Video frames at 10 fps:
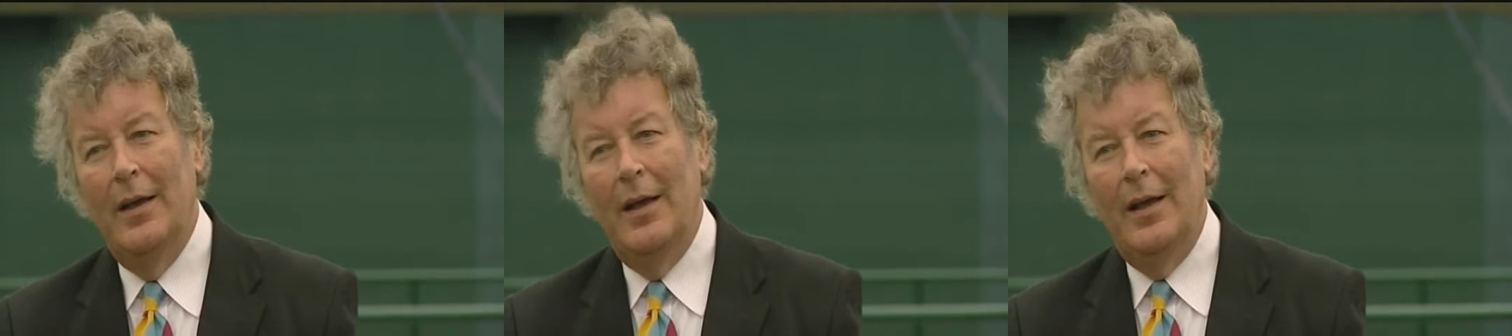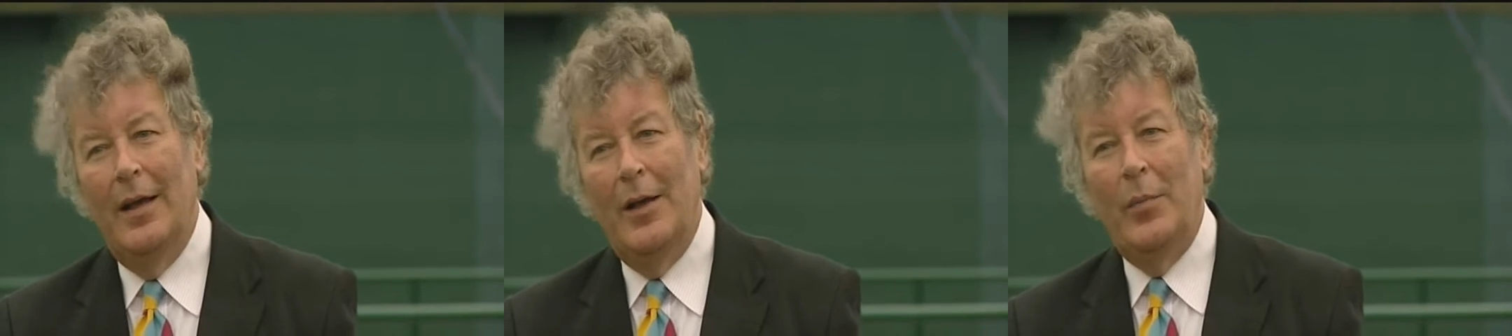
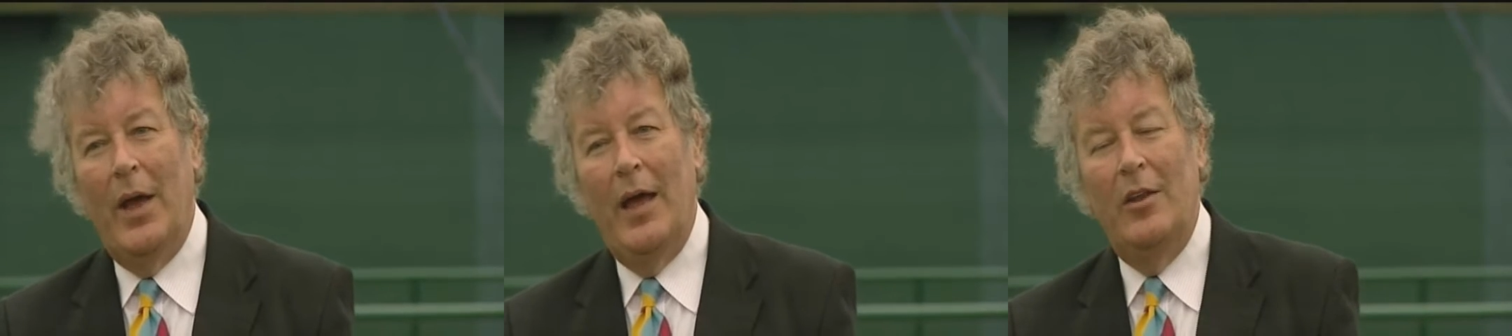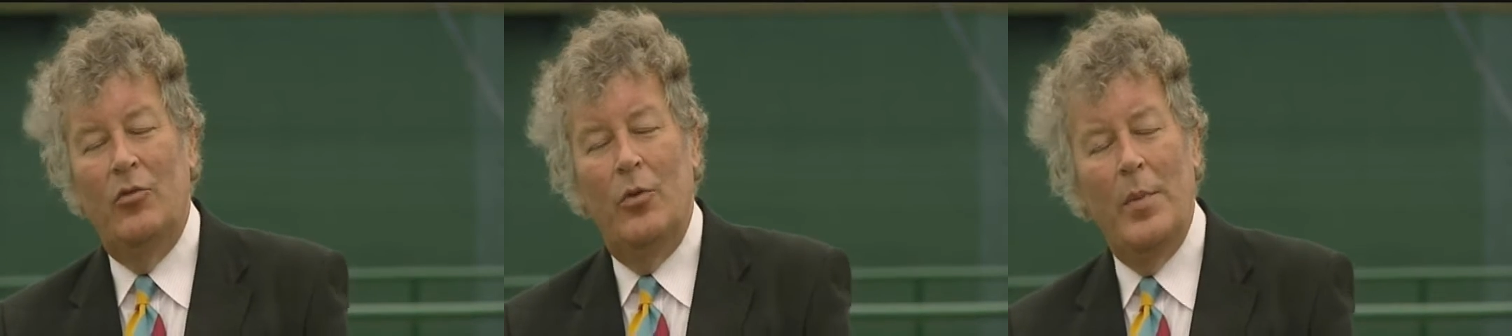and
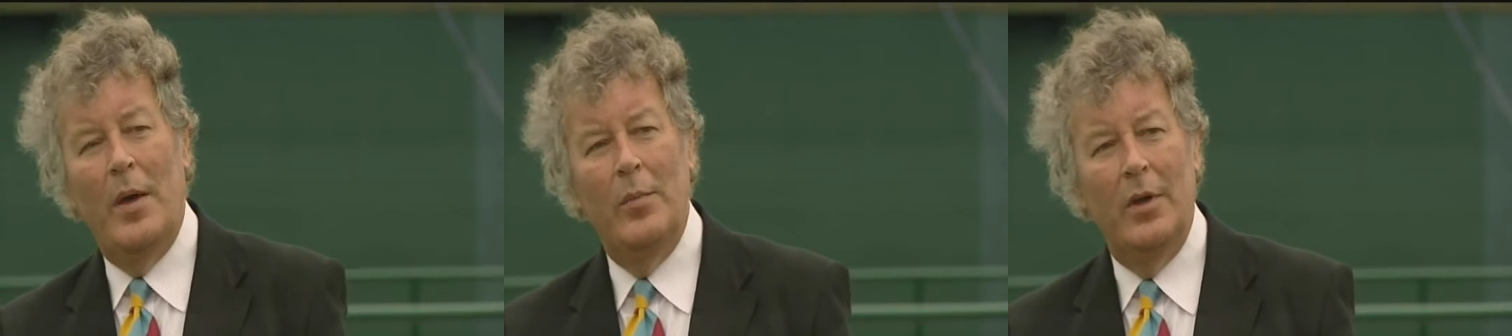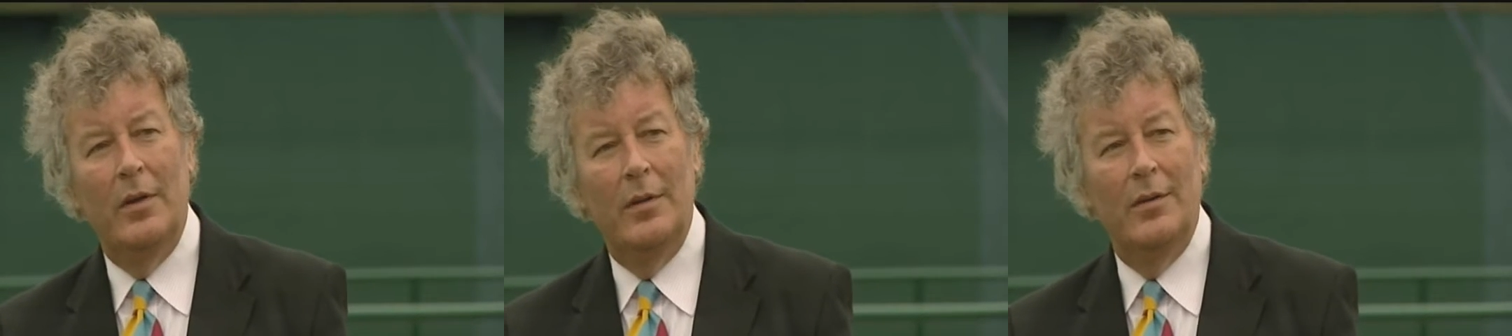is
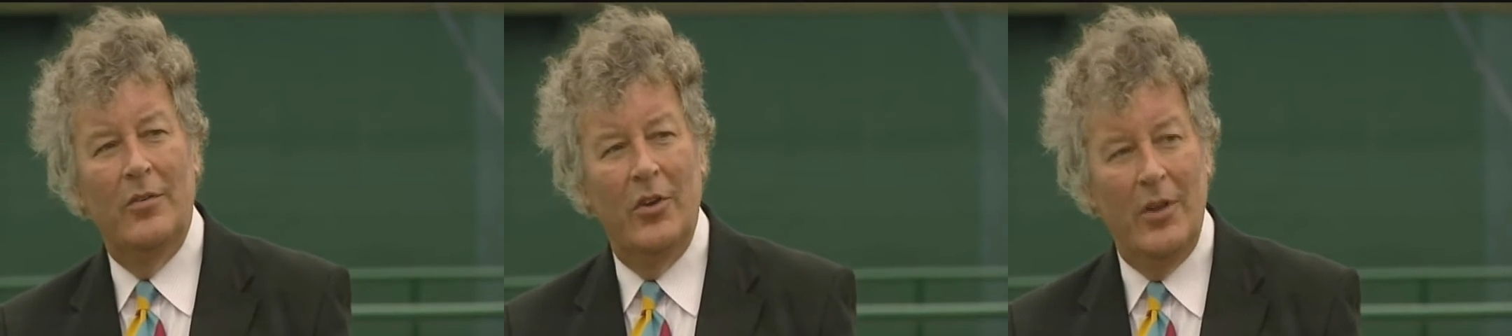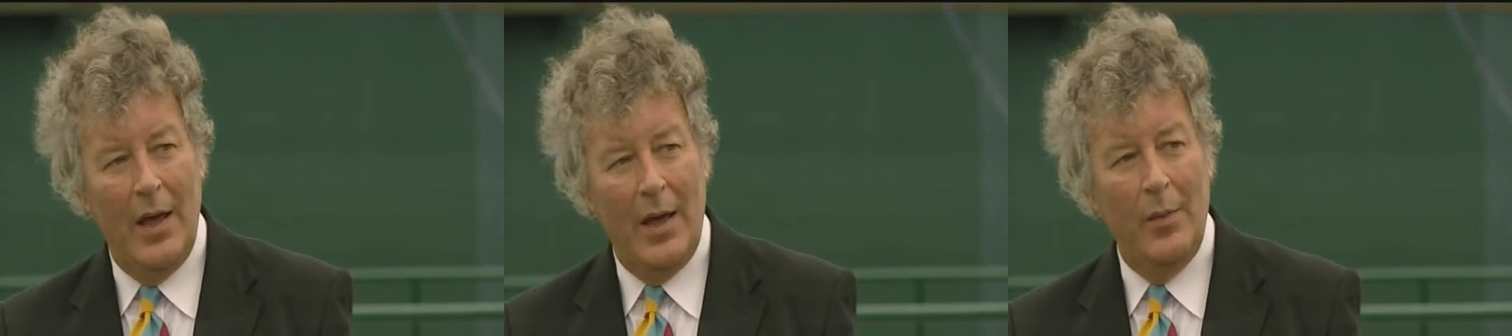remembered
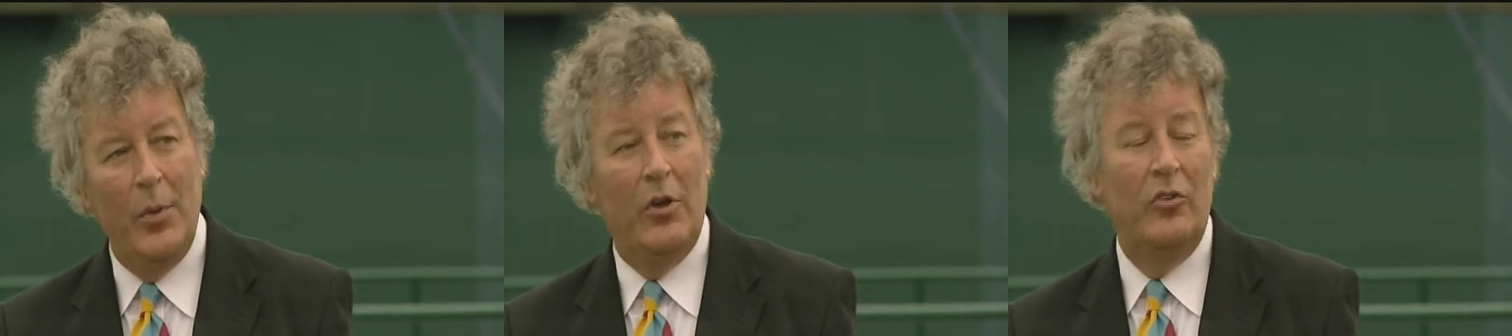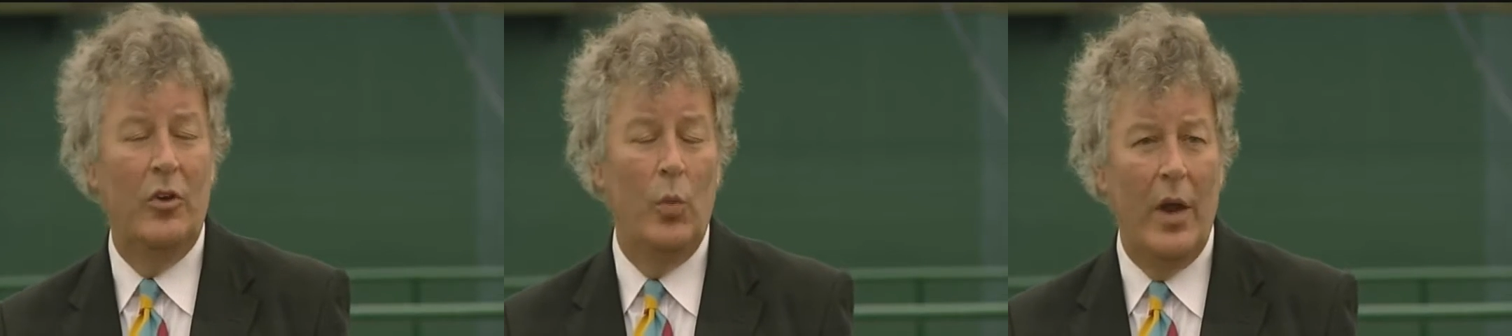today because
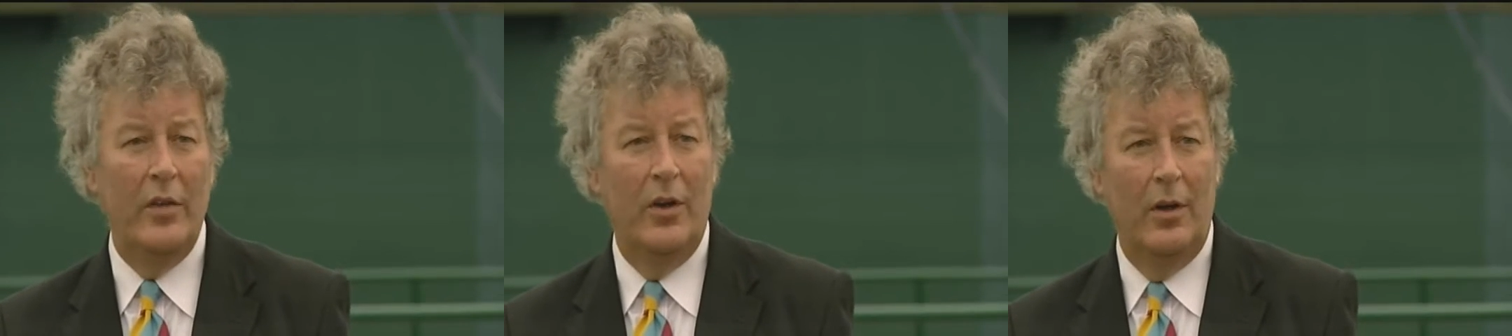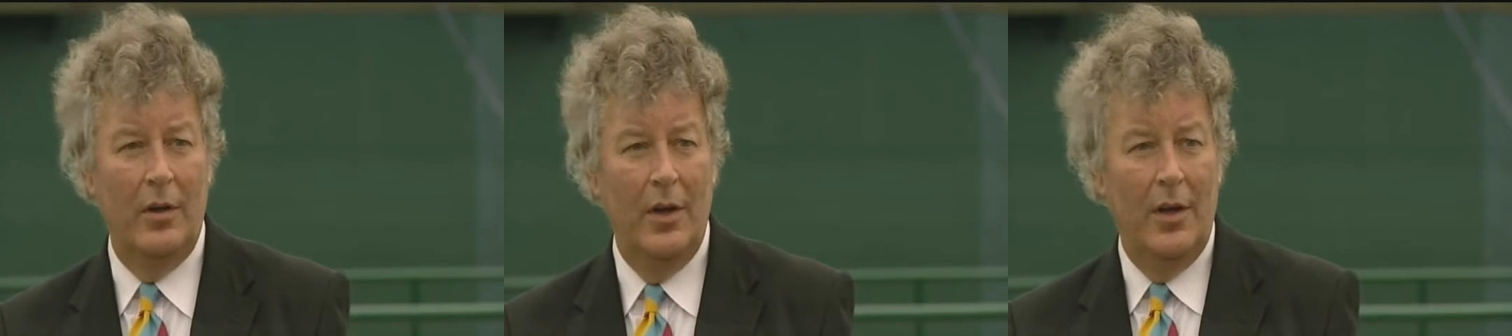he went on